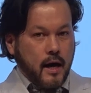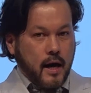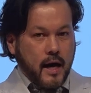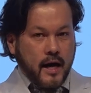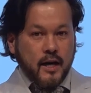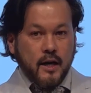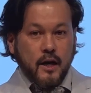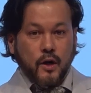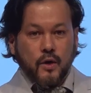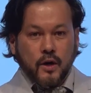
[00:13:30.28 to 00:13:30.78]

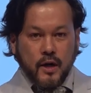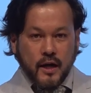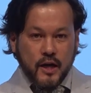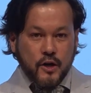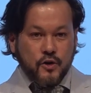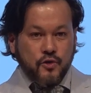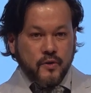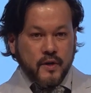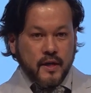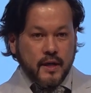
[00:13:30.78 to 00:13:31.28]
at another
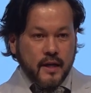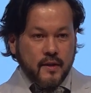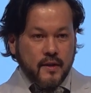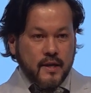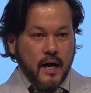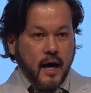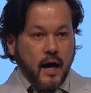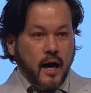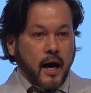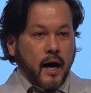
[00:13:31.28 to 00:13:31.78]
country in
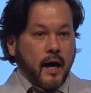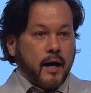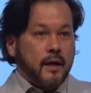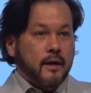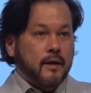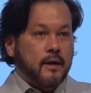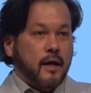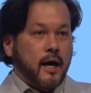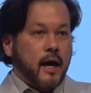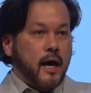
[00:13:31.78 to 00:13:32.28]
the
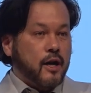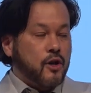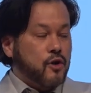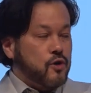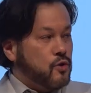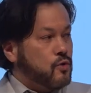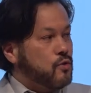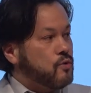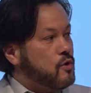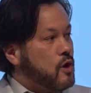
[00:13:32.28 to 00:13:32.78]
eye, and
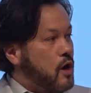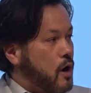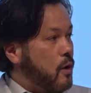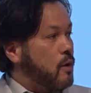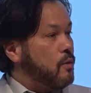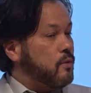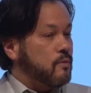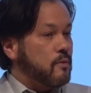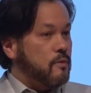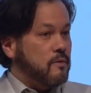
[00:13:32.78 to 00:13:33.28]
you
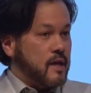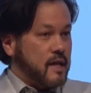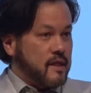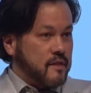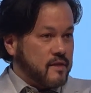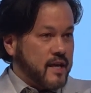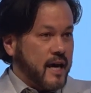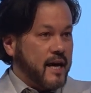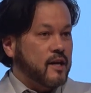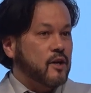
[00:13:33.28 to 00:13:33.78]
know
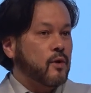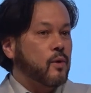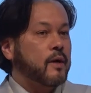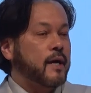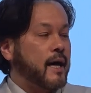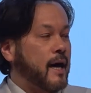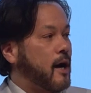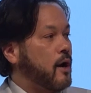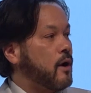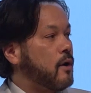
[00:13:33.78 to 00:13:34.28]
that they don't
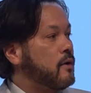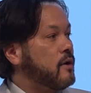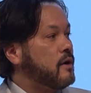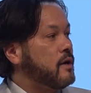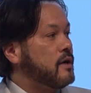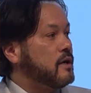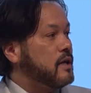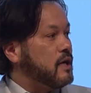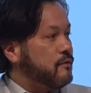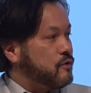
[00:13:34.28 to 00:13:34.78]
care
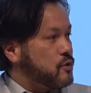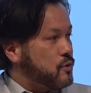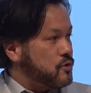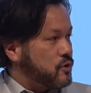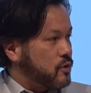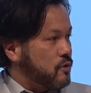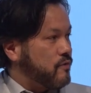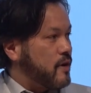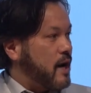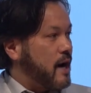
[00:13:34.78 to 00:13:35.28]
if you
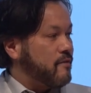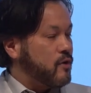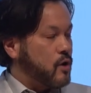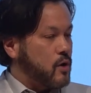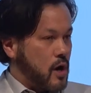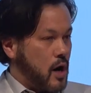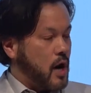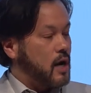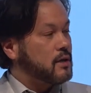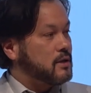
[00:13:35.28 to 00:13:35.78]
survive or
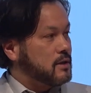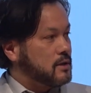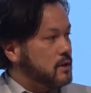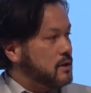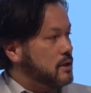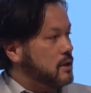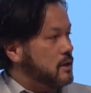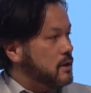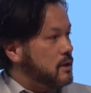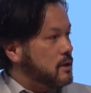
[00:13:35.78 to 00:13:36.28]
not.
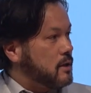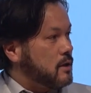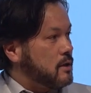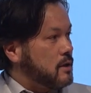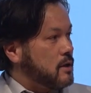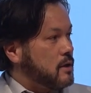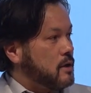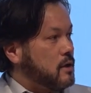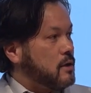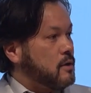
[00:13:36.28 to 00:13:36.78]

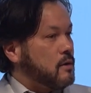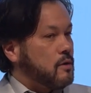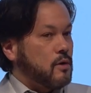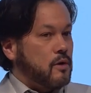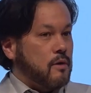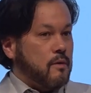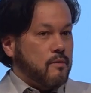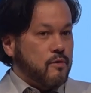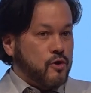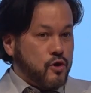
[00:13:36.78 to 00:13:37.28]

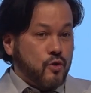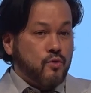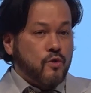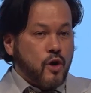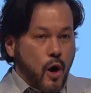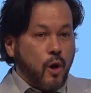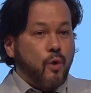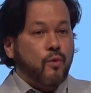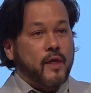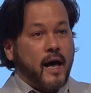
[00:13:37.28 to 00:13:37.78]
You
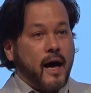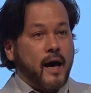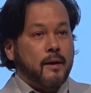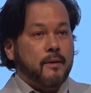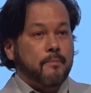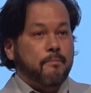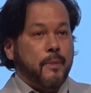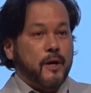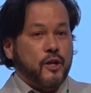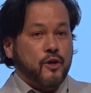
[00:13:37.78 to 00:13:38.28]
know
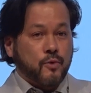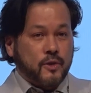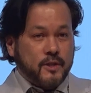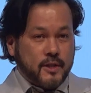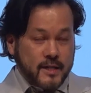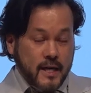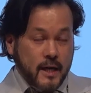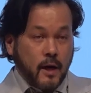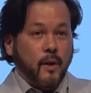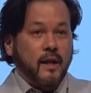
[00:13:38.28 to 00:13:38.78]
that, but you
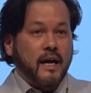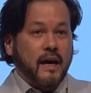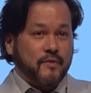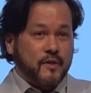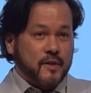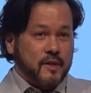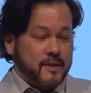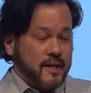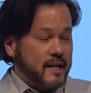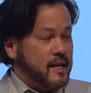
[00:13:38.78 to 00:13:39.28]
still have
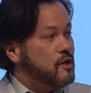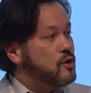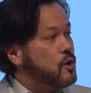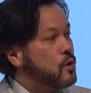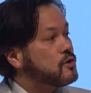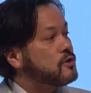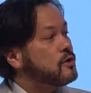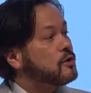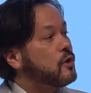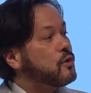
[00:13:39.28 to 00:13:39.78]
to sit in
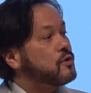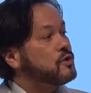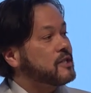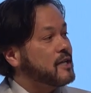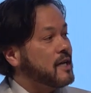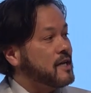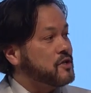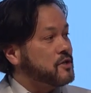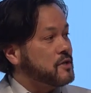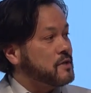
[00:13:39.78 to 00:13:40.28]
those
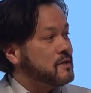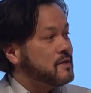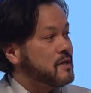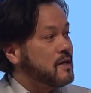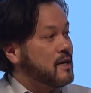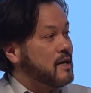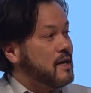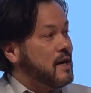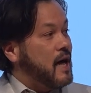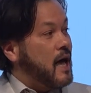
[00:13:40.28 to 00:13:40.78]
negotiations
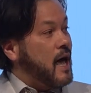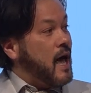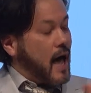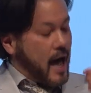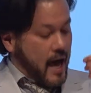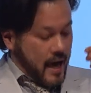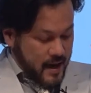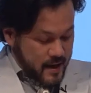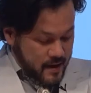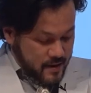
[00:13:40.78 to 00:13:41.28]

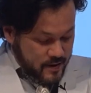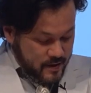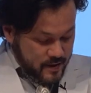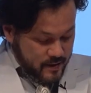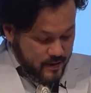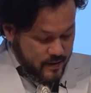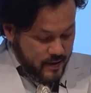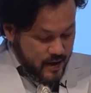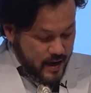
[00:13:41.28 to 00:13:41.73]
and